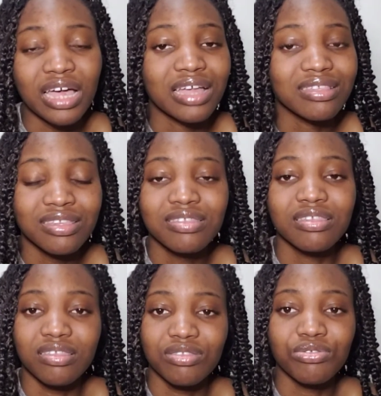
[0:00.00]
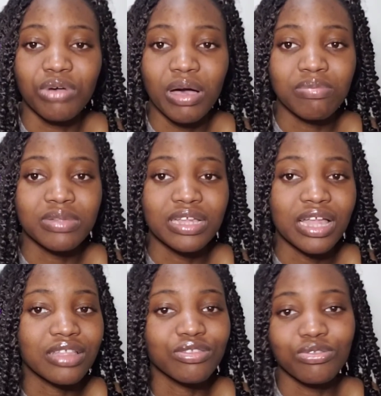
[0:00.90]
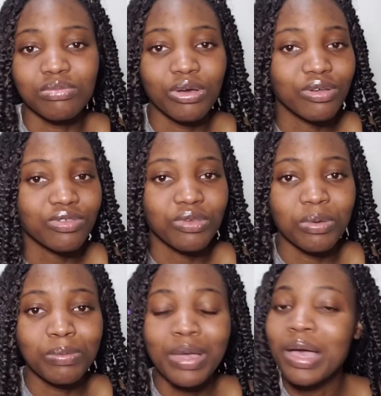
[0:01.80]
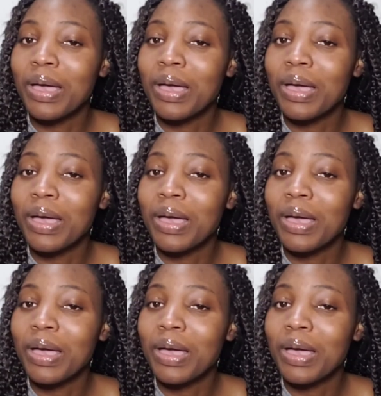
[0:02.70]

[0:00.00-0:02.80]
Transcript: I can see season 2 happening and it will be awesome.